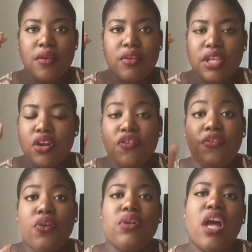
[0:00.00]
you know,
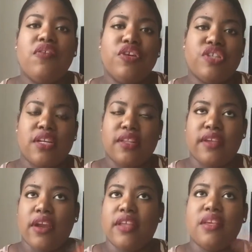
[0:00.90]
full coverage under
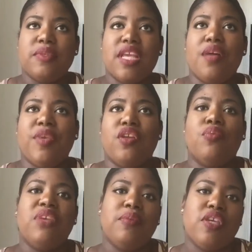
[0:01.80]
there? And they would tell me, you
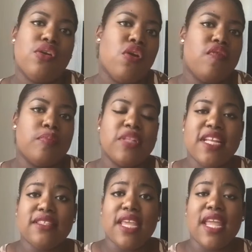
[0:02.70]
know, maybe you're over
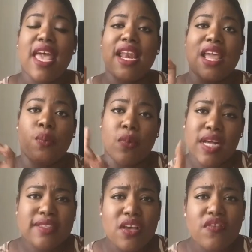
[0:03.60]
blending, and I
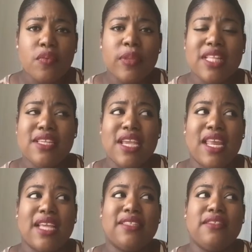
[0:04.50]
was over blending,
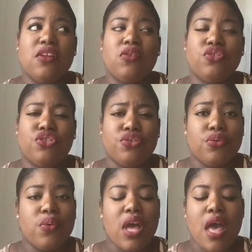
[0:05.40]
and I still
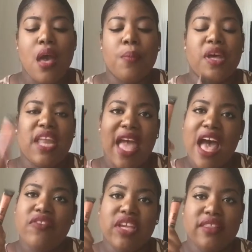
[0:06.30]
do, but
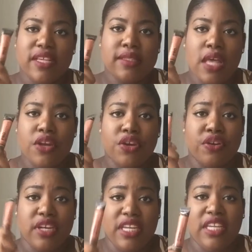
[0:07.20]
having this
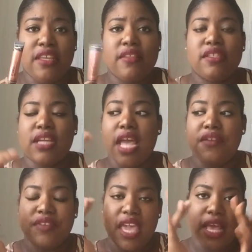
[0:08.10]
underneath to kind
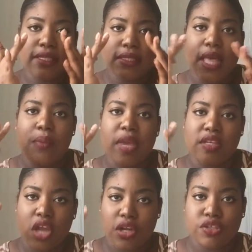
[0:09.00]
of cancel out
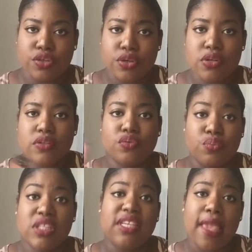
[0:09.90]
my dark circles
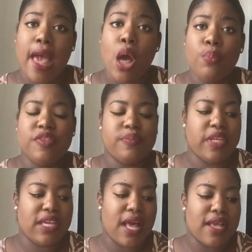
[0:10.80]
really helps,
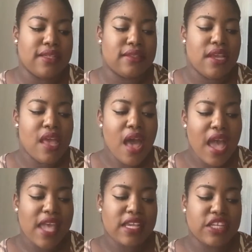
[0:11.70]
because
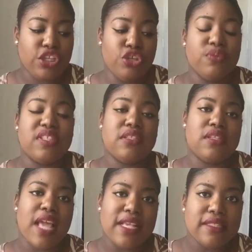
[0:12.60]
I could use
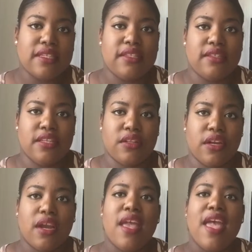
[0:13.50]
less
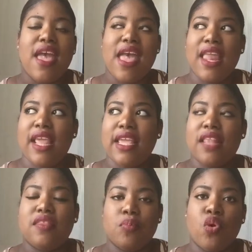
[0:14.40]
concealer and I
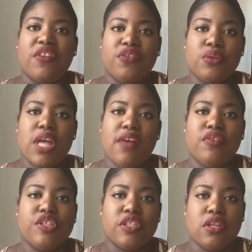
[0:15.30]
get the more full
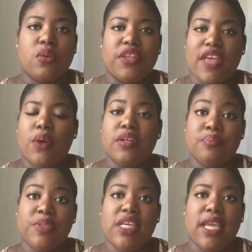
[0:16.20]
coverage look without
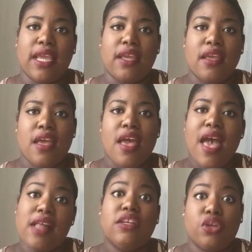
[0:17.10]
it being
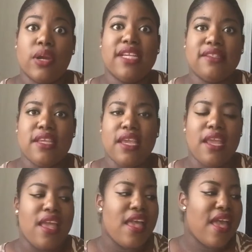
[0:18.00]
hella
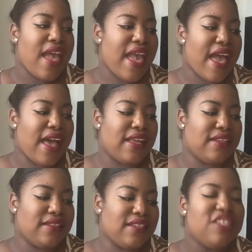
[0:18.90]
crazy.
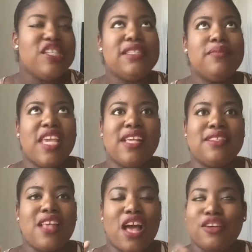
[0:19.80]
And it just
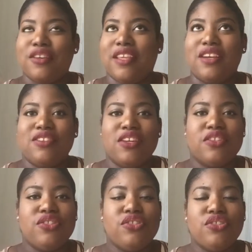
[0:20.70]
makes under there look
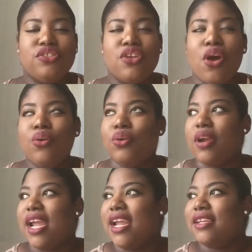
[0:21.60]
so
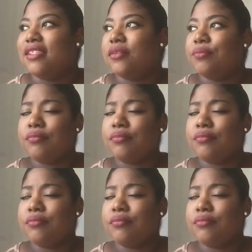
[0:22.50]
great.